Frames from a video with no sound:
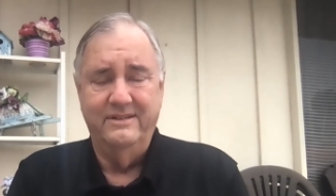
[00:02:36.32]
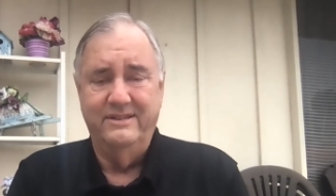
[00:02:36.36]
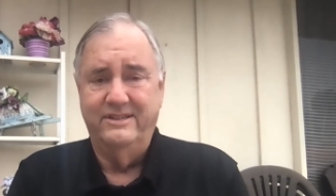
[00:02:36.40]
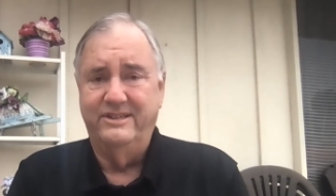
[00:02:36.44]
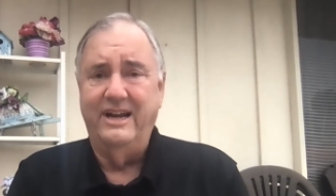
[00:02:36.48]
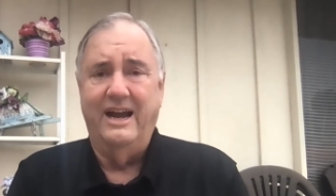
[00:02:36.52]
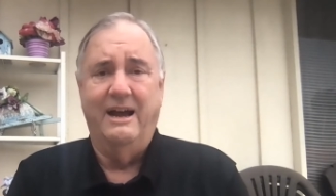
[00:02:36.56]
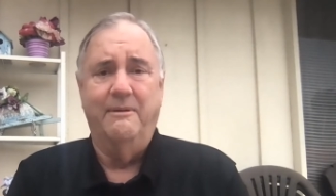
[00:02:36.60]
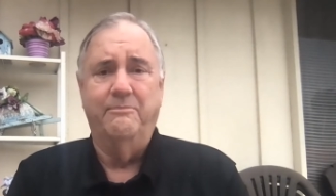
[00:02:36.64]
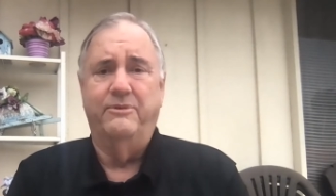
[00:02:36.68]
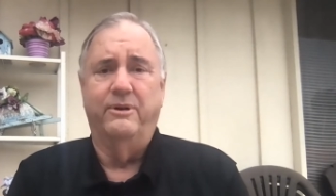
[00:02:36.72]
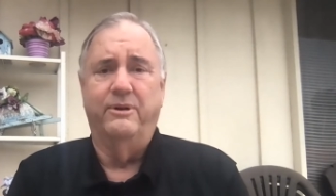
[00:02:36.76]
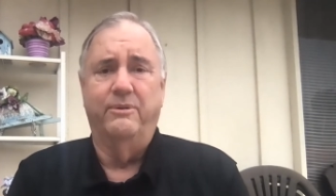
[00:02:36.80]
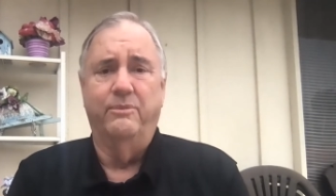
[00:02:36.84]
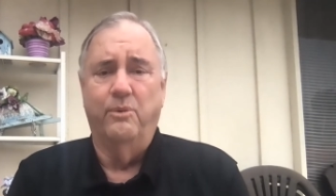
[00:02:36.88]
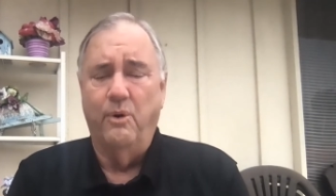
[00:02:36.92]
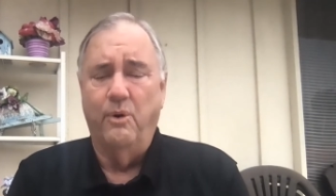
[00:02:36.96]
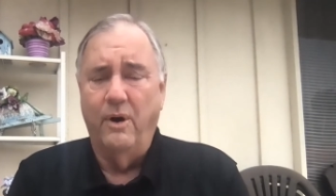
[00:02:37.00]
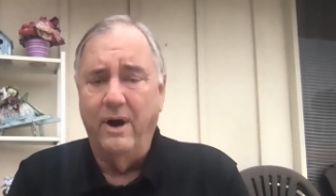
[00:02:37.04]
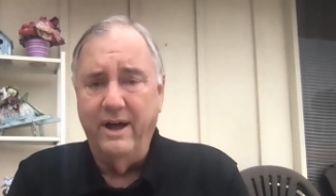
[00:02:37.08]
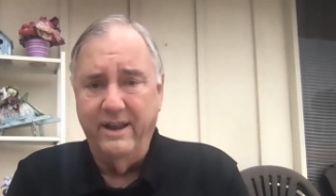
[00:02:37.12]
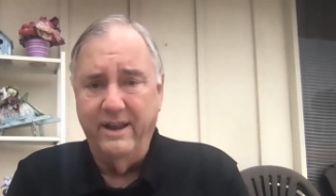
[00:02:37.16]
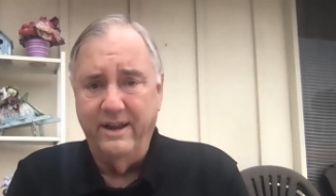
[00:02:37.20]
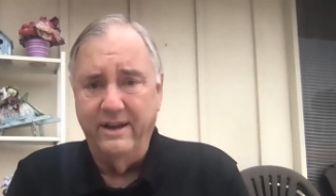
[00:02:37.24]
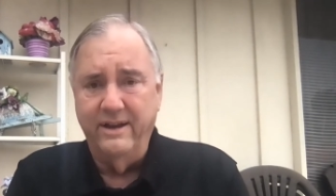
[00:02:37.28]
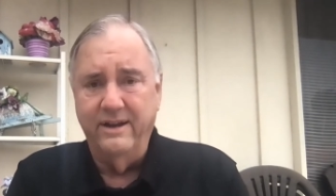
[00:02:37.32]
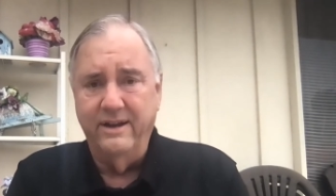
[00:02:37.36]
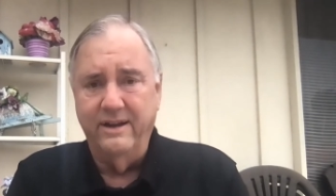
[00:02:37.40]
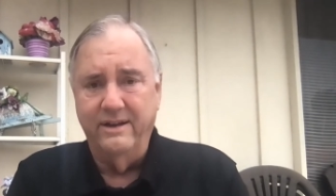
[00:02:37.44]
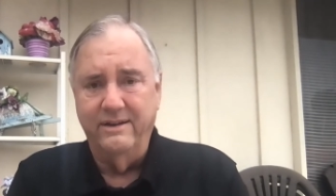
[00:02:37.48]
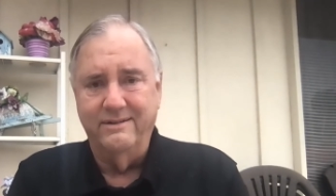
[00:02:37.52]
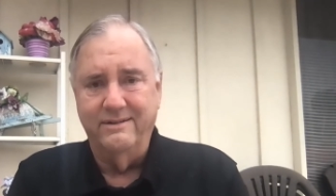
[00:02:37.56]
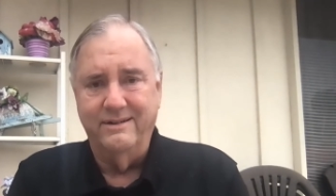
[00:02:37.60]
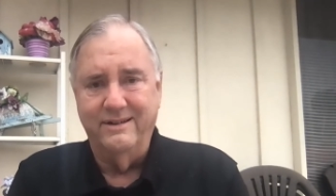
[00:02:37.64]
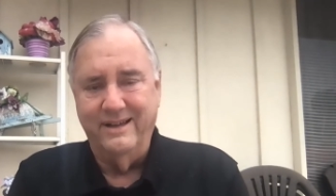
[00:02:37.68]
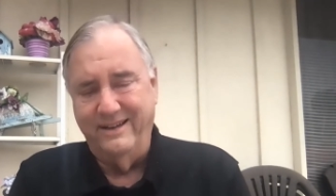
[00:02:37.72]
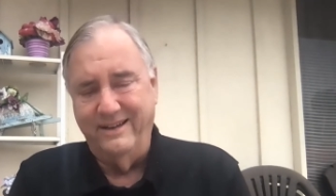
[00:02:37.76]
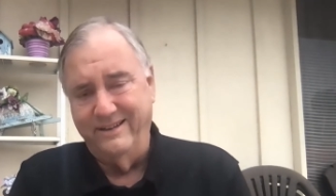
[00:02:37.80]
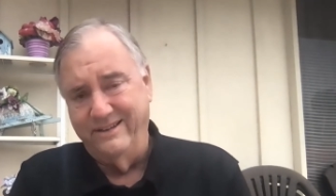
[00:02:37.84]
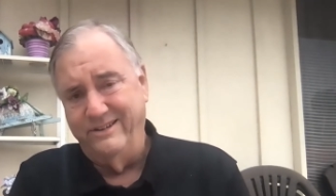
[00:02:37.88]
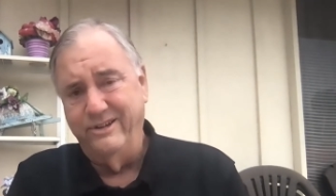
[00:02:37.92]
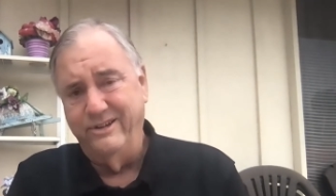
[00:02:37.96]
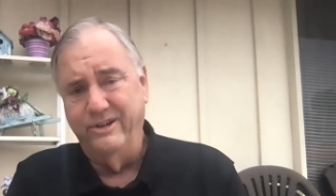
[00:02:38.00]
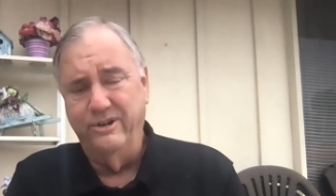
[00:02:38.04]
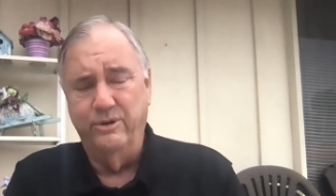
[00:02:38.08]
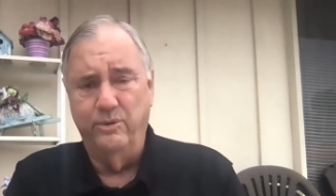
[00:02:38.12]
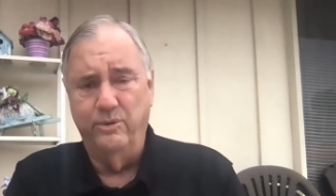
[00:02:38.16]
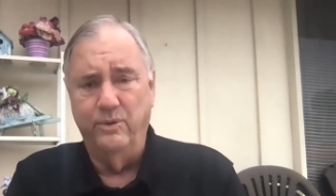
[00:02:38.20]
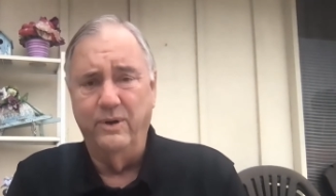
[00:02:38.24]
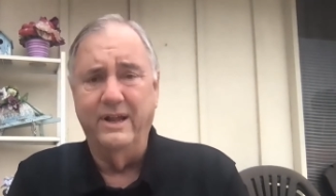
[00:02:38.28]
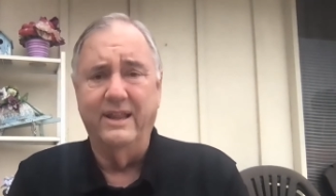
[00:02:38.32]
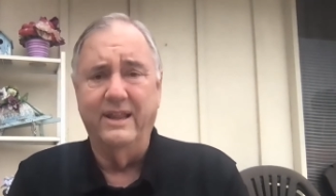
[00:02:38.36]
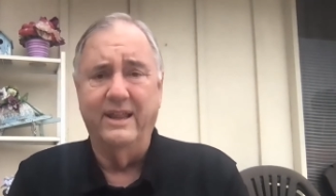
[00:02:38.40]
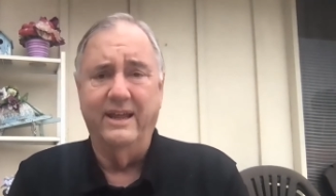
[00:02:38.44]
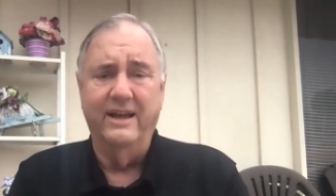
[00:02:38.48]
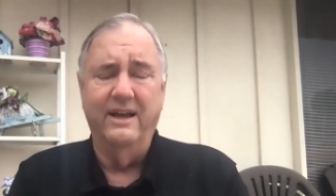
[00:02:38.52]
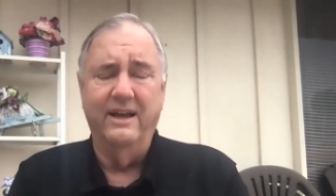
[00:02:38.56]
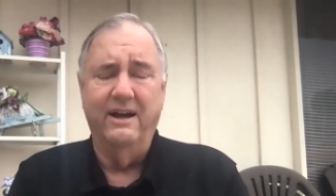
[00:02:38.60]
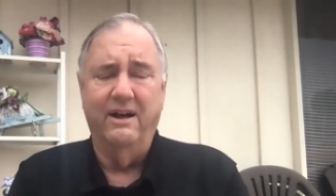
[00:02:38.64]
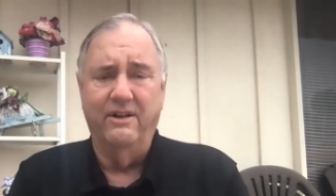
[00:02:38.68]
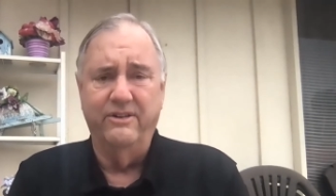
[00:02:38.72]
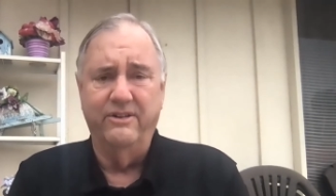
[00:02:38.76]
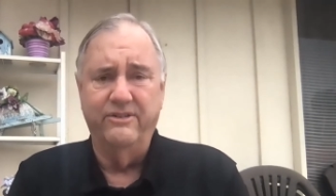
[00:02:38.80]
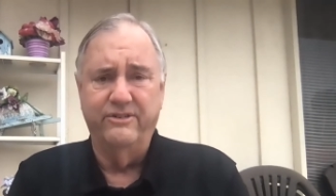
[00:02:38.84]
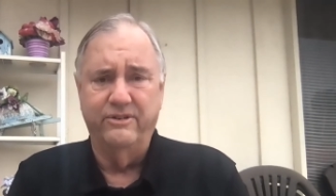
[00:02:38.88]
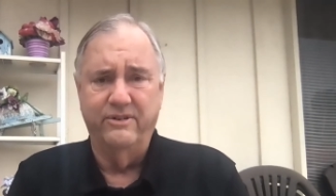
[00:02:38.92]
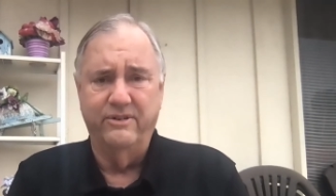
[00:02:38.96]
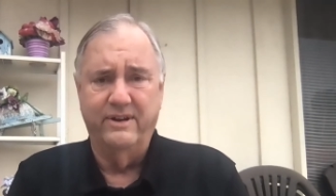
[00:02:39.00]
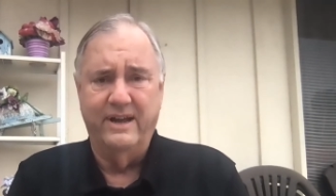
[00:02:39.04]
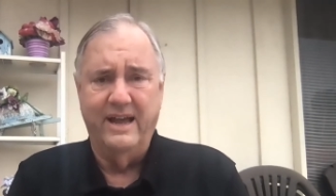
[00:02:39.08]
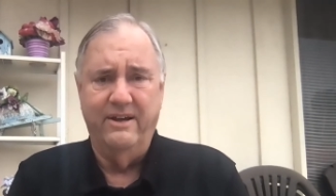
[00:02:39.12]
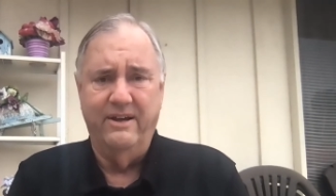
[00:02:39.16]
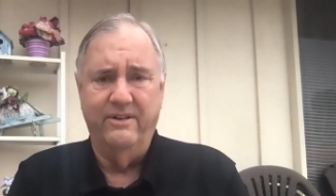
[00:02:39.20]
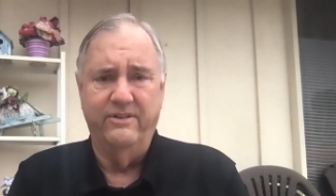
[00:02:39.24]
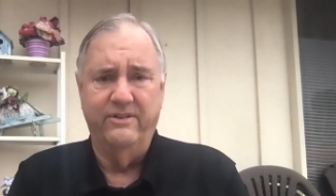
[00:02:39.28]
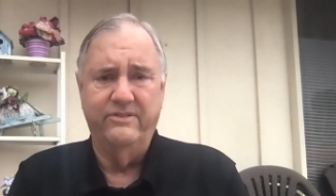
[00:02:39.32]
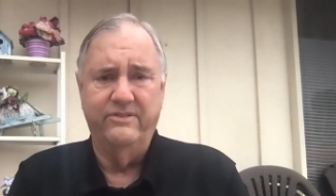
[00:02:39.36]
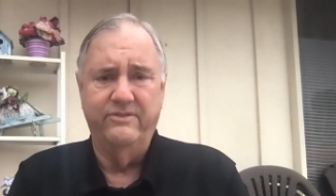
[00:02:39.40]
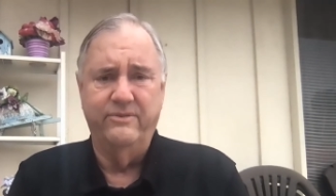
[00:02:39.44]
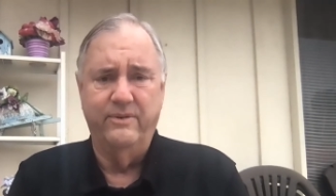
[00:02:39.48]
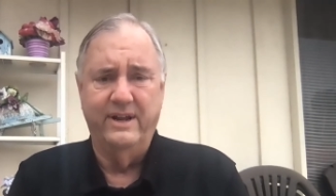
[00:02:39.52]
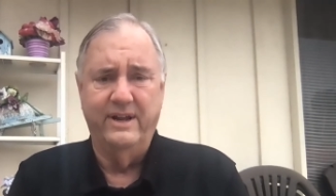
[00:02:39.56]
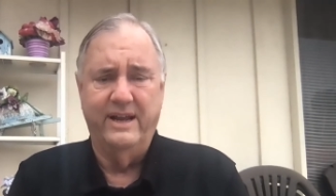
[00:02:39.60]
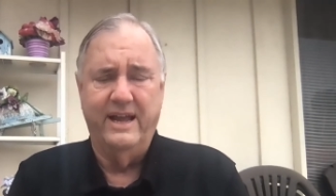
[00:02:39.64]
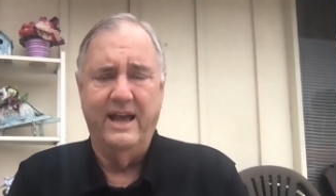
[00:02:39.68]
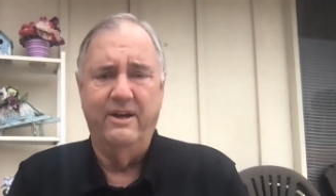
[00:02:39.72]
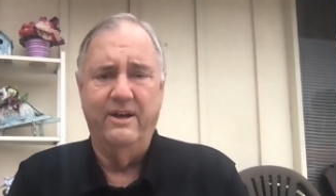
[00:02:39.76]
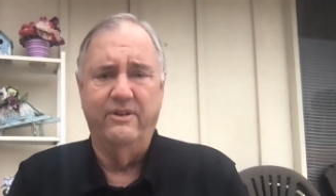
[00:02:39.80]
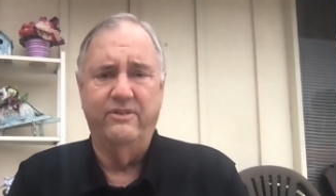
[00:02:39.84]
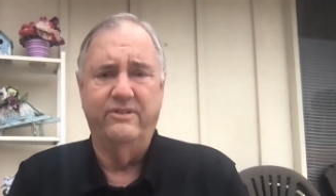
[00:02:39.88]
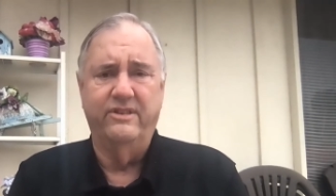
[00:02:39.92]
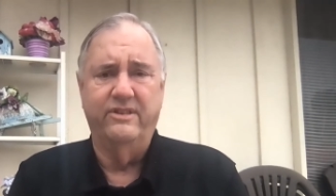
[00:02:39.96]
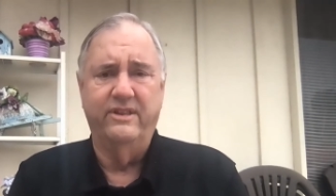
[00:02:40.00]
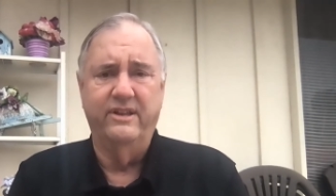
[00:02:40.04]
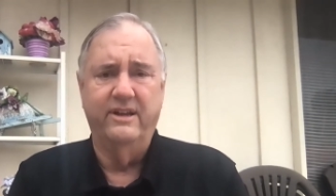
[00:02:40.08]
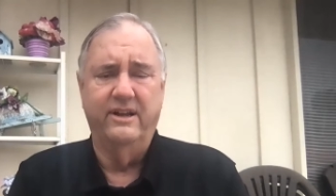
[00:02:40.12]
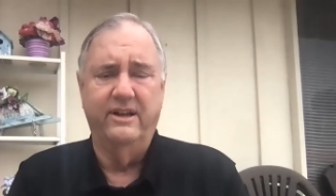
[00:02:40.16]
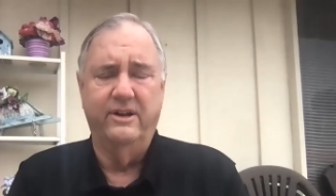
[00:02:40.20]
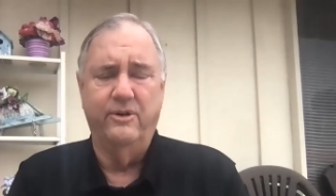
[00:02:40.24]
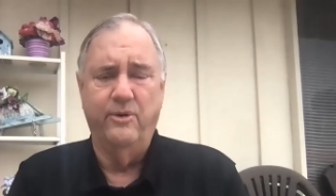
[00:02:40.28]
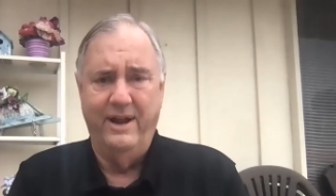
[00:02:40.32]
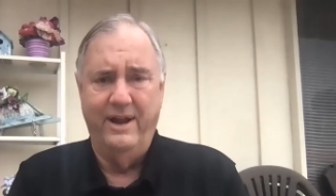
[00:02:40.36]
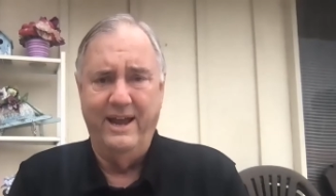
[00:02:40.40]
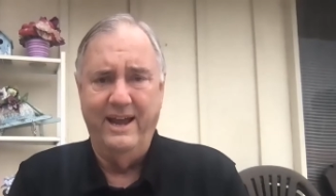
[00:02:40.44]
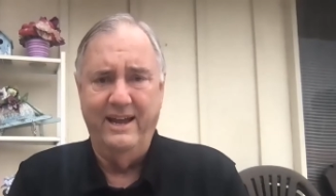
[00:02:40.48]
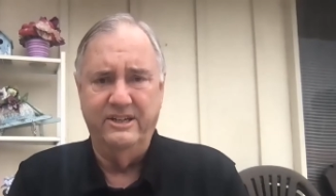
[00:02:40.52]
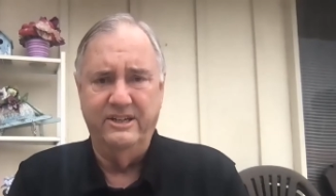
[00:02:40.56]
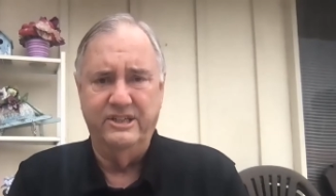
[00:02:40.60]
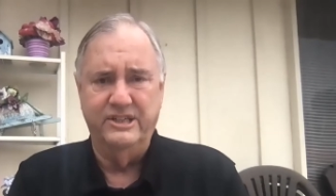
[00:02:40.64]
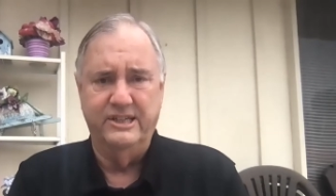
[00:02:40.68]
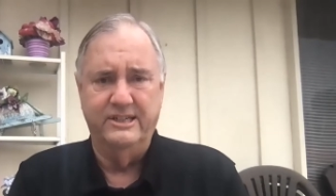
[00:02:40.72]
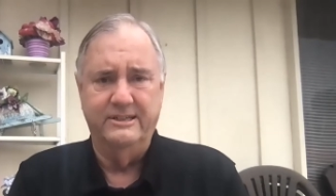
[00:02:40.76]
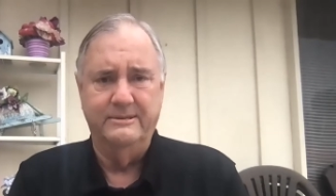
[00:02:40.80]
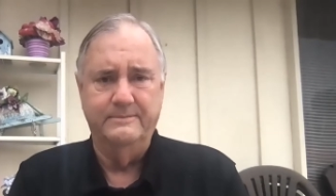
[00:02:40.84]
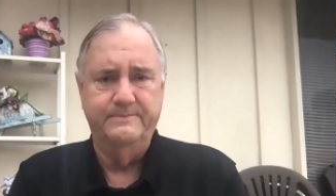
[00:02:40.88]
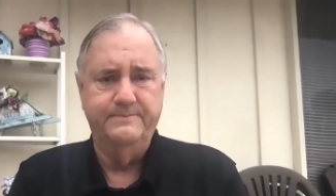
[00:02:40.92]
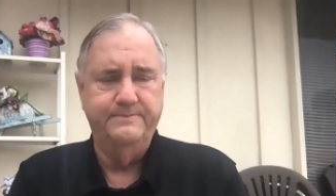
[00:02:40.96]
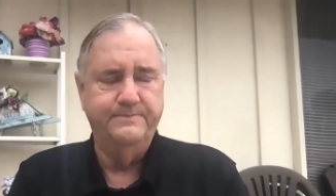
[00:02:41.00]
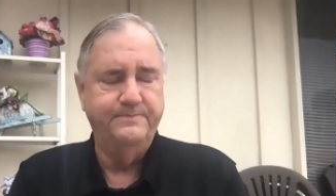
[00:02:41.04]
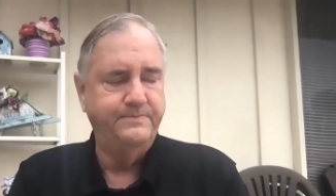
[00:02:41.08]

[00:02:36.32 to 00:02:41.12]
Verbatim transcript: chapter one and two, really, also counts, recounts the creation.